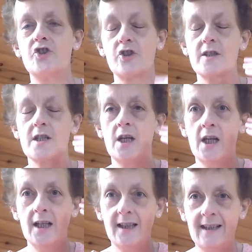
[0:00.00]
Just
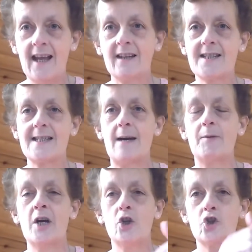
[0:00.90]
next
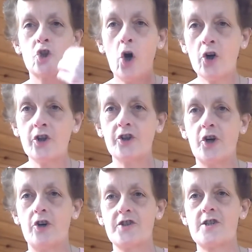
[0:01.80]
step, turn the
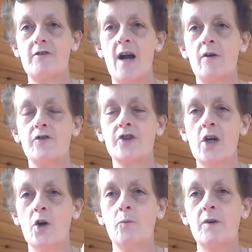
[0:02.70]
thoughts around.
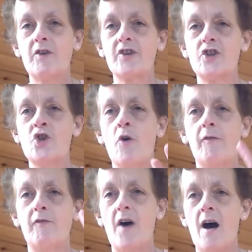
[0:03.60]
We've got
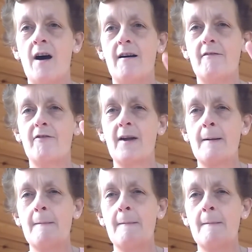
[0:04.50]
enough of